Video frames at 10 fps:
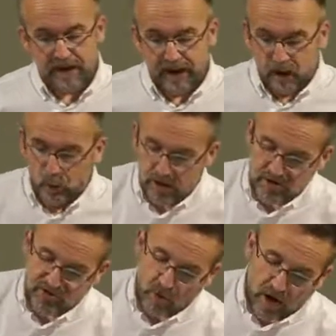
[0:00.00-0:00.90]
and I want to
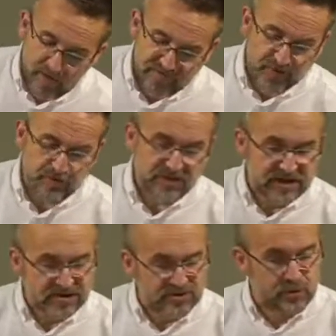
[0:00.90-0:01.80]
draw out from
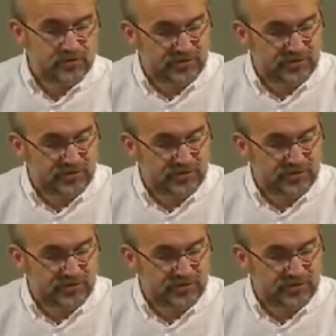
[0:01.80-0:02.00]
these two